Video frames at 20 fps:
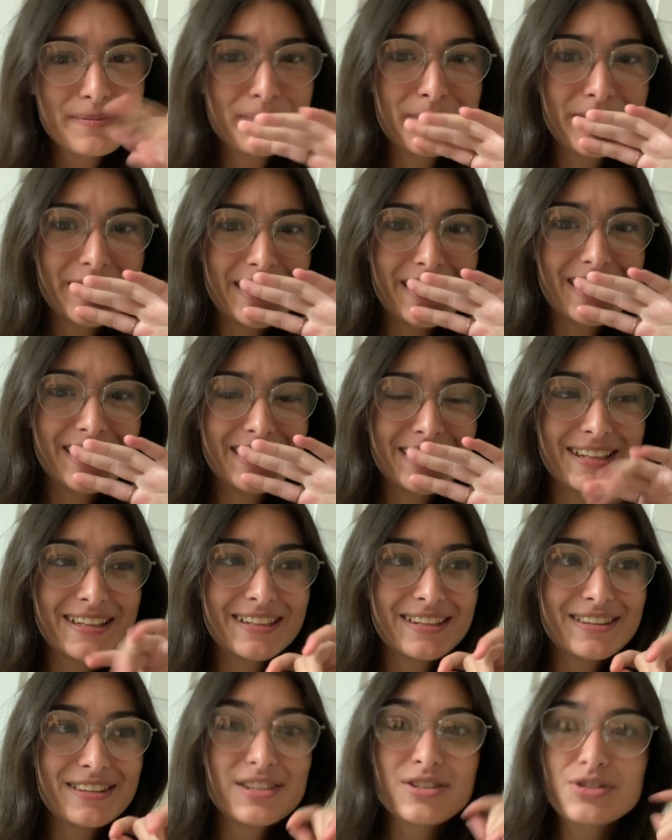but
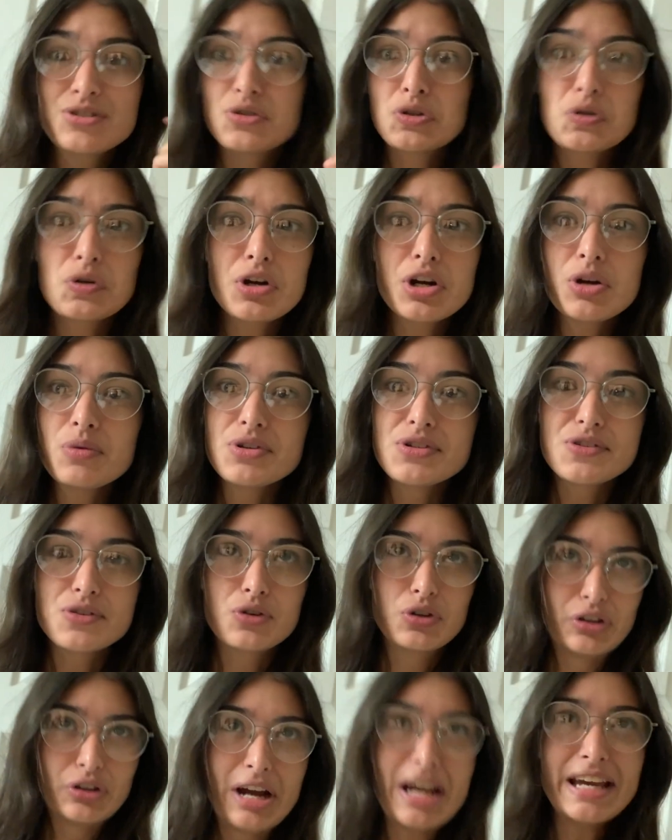the story was
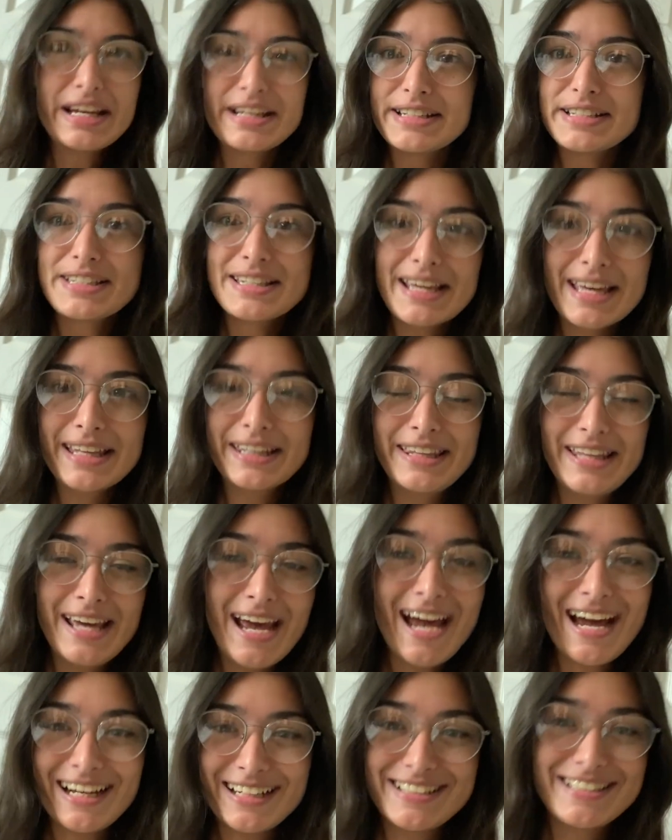great and the
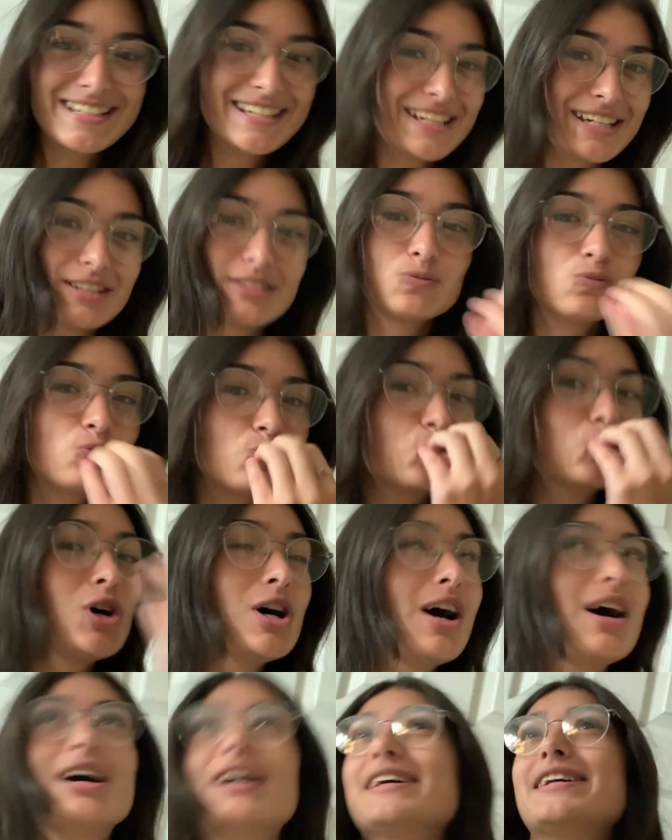acting,
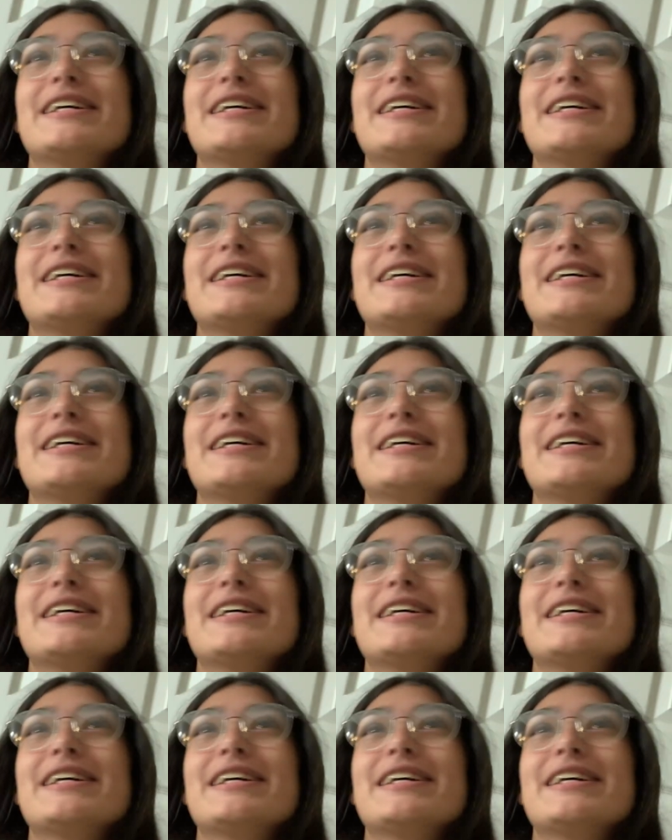mwah,